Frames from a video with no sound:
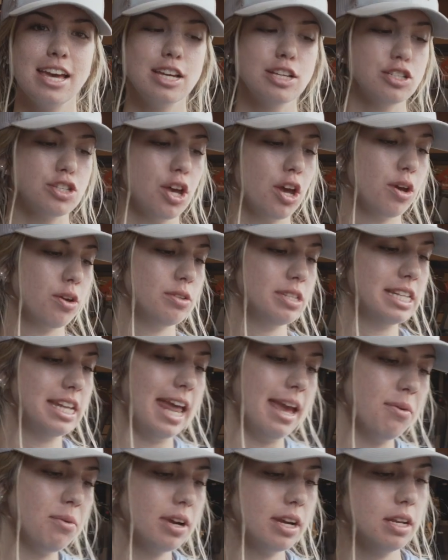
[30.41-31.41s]
So
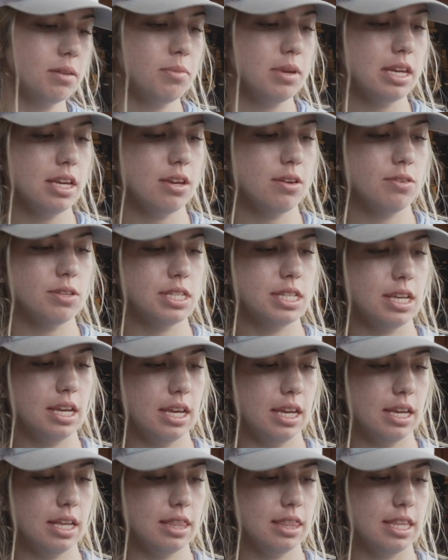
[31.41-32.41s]
today we're going to be
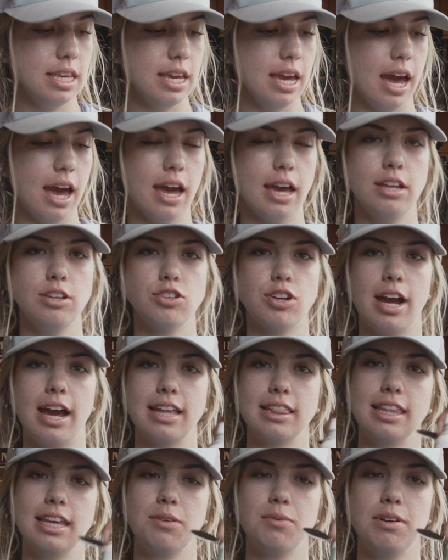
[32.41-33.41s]
using the high and dry
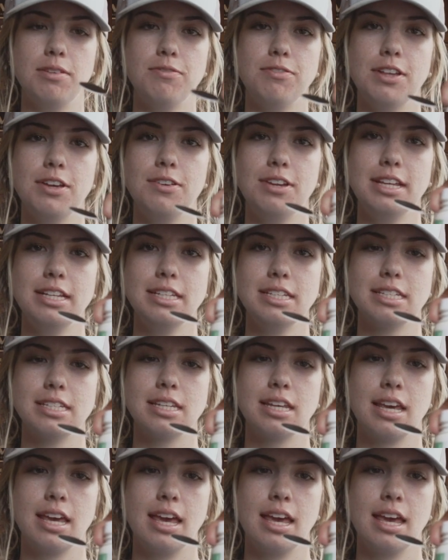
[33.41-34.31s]
liquid floatant